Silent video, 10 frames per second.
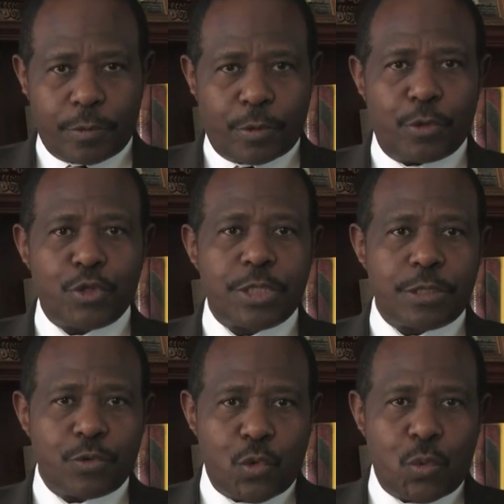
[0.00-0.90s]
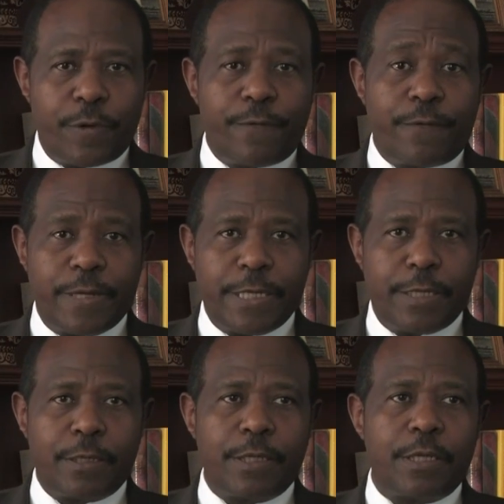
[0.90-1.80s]
those who were
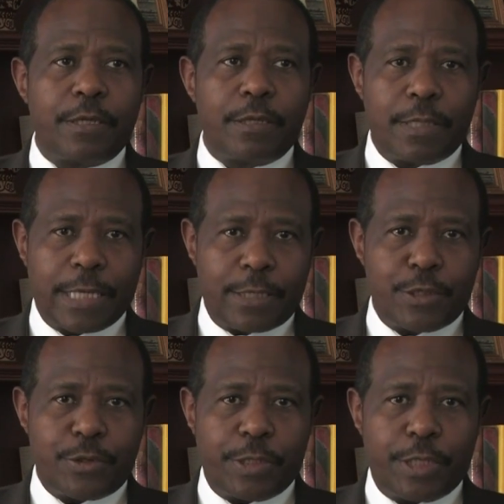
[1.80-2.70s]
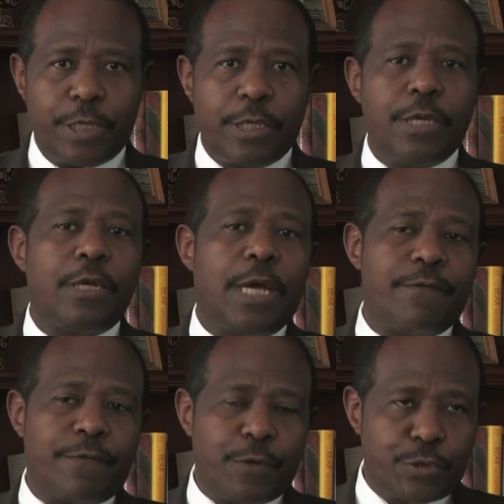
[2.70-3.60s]
fleeing the country.
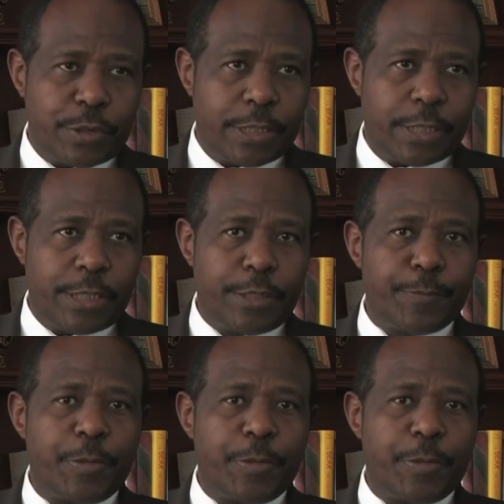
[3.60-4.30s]
Unfortunately,